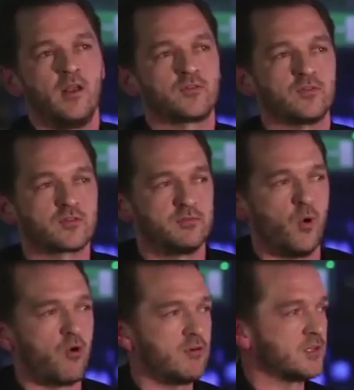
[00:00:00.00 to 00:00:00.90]
lots of
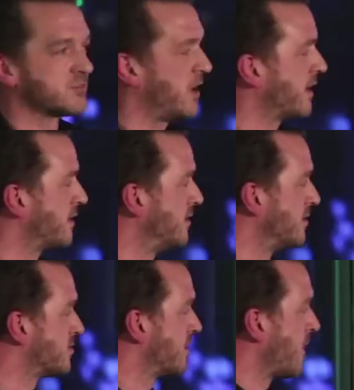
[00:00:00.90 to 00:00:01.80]
small release
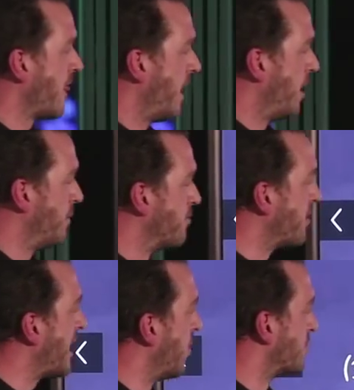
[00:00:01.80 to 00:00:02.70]
cycles. And we
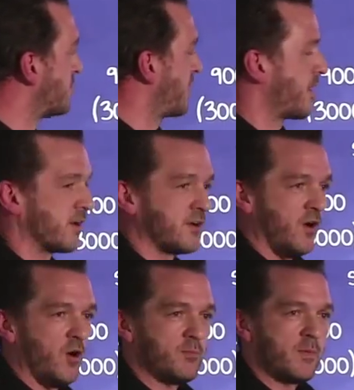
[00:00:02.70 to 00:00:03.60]
relaunched
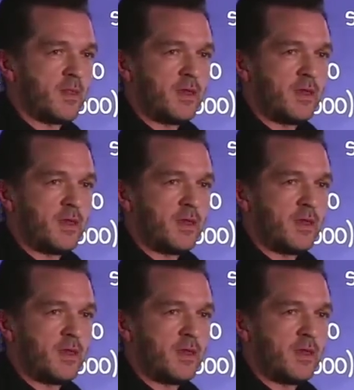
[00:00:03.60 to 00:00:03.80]
Sky.com